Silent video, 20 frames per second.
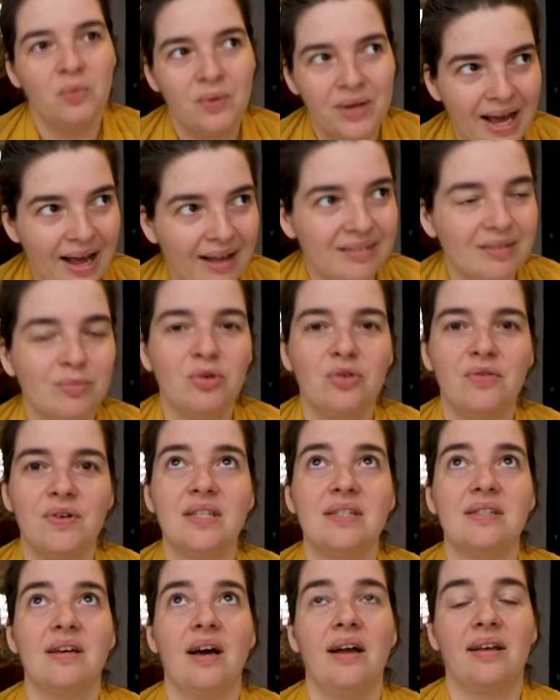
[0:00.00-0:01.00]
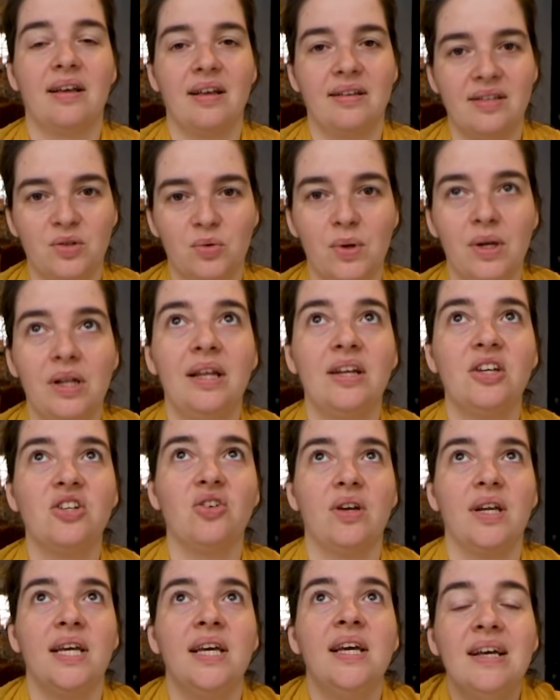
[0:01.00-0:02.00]
we had to move inside because it's
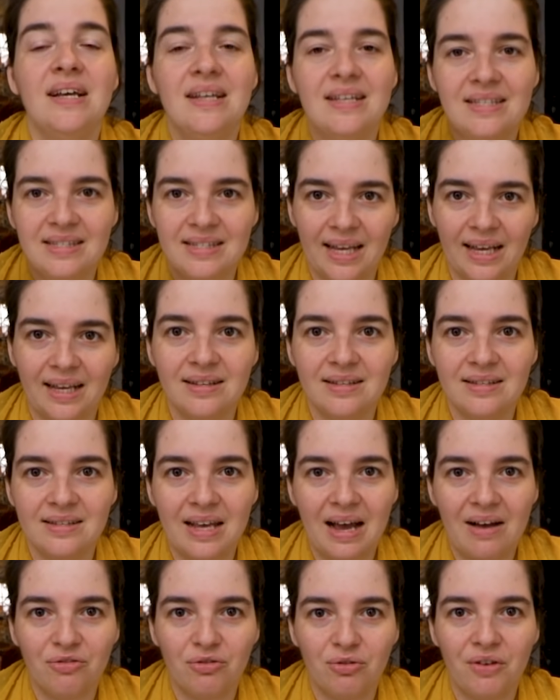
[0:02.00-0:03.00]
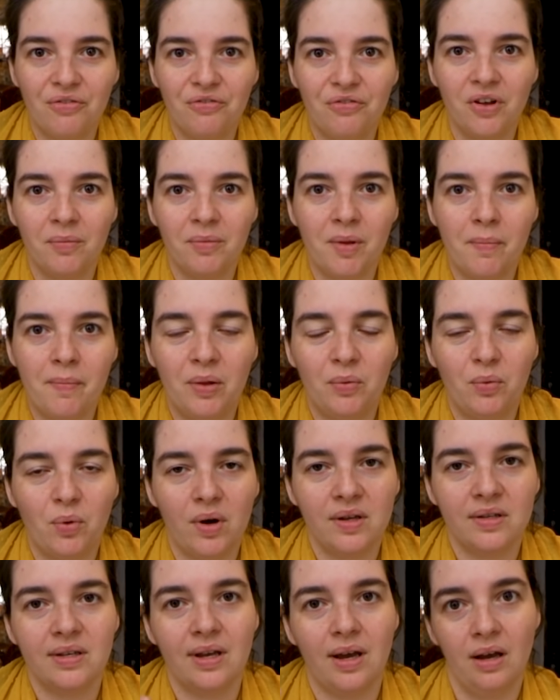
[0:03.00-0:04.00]
literally seconds after I filmed the bit where
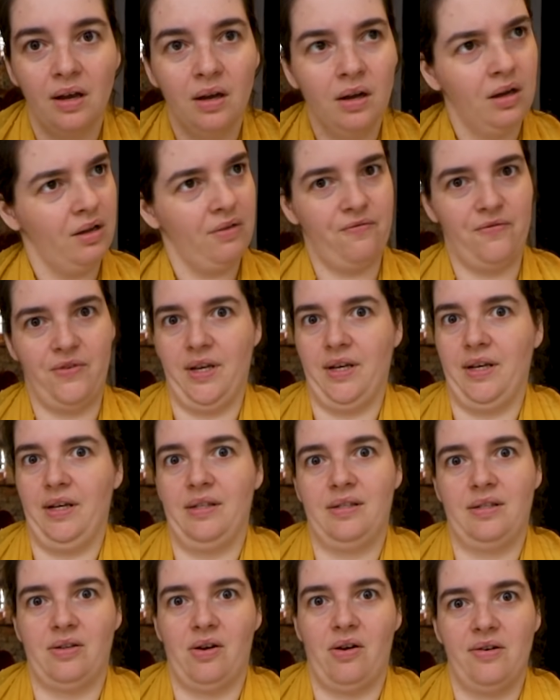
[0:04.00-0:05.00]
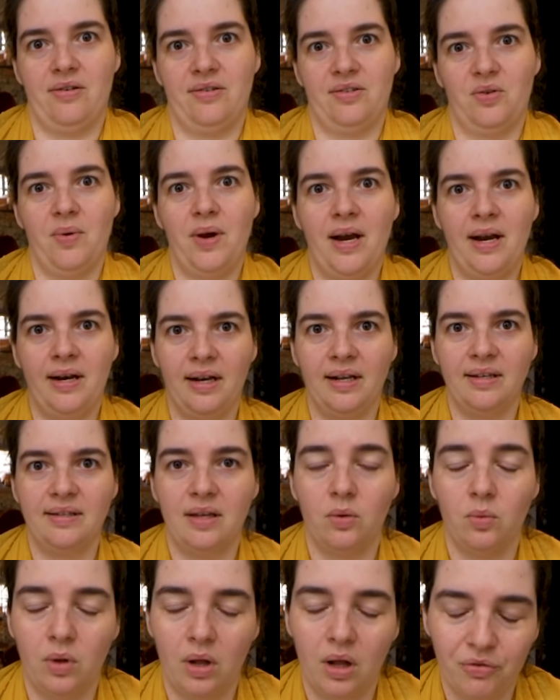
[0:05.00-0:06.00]
I say, I think it's starting to rain. They
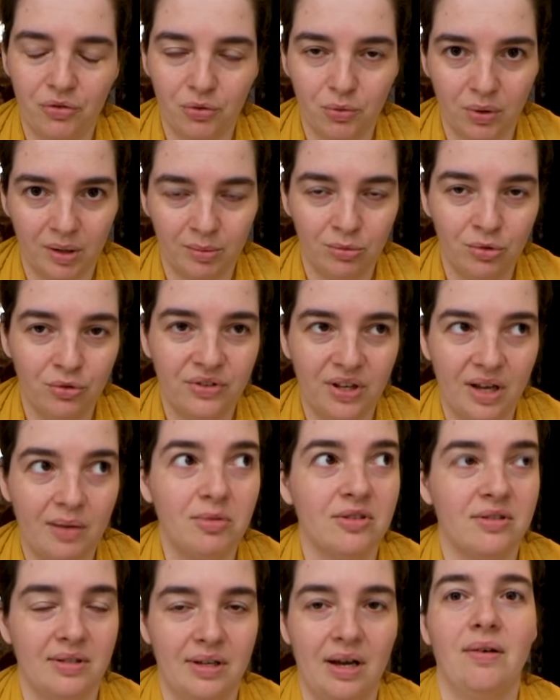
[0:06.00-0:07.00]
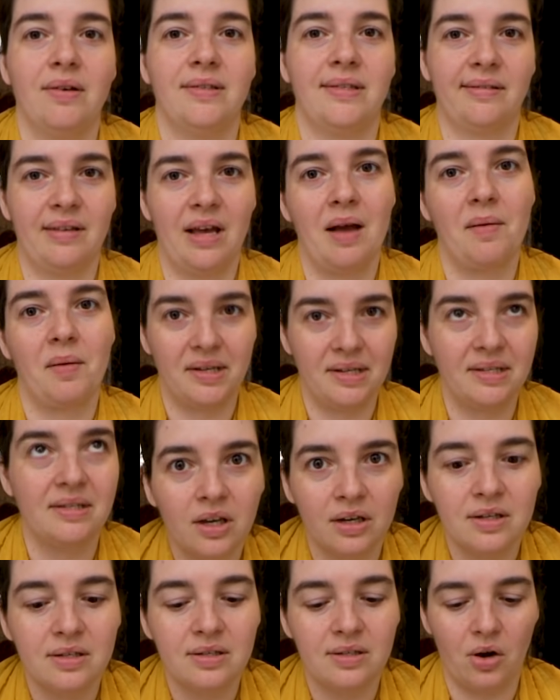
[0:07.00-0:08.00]
said, well, if you want to move tables, now is the time because it's
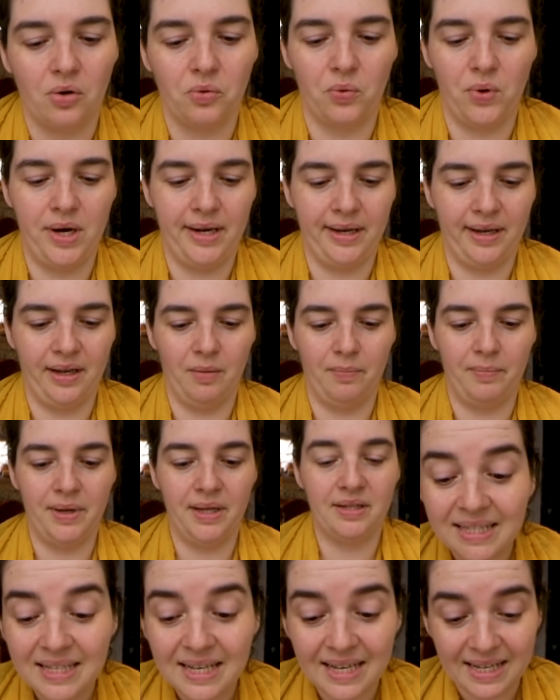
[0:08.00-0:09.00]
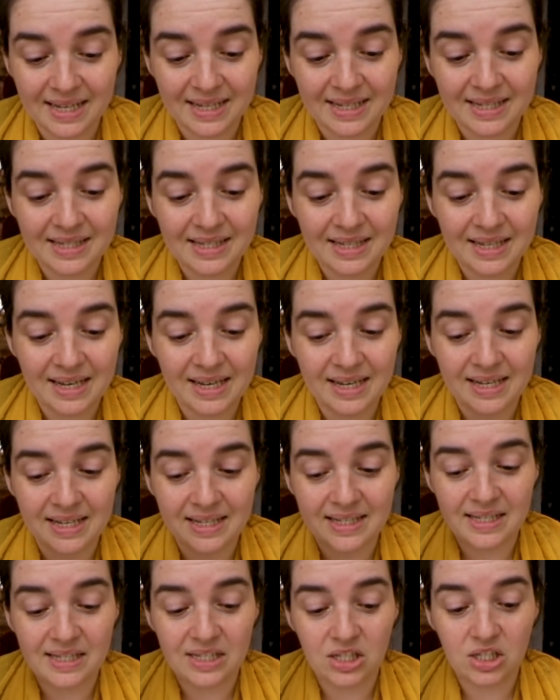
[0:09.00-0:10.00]
gonna start raining in a bit. This
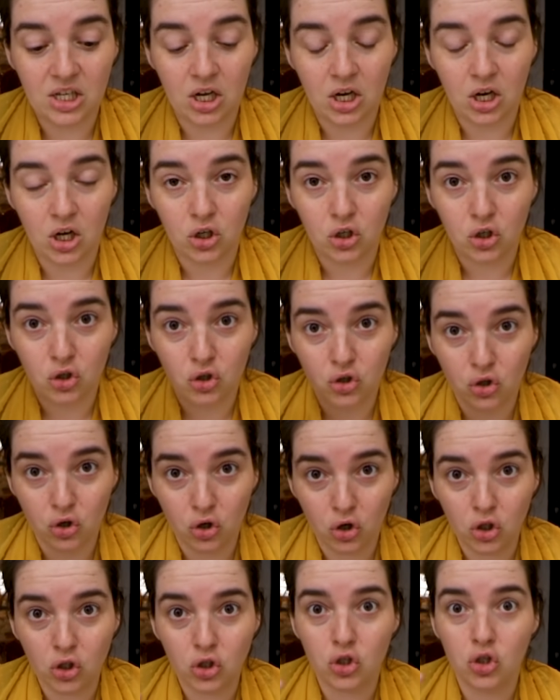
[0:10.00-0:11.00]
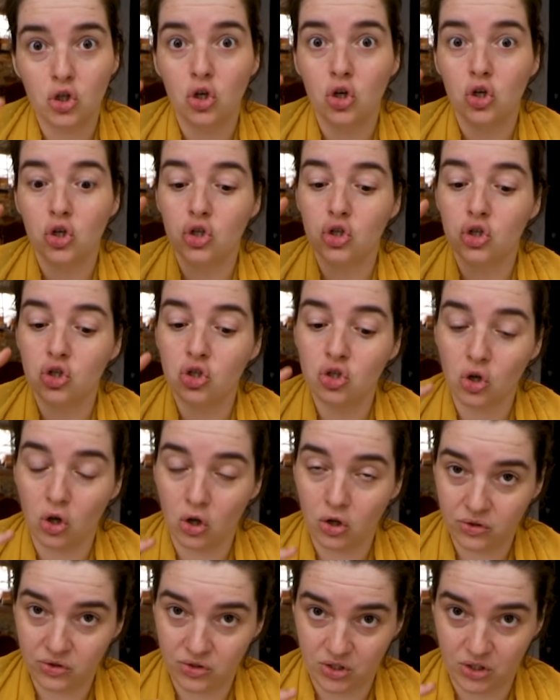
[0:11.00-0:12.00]
is the cooked
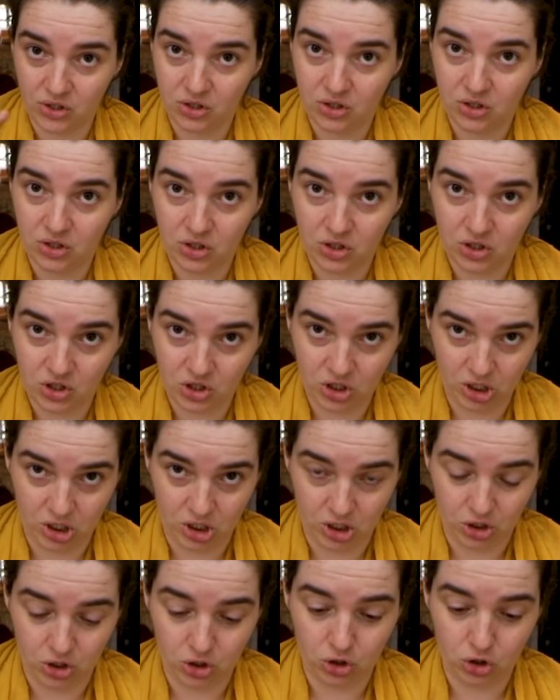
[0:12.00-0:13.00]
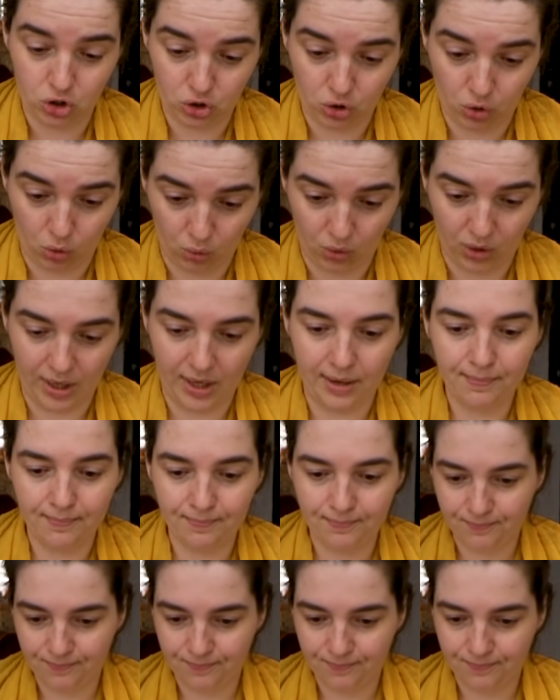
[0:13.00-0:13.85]
salted cheese strukli.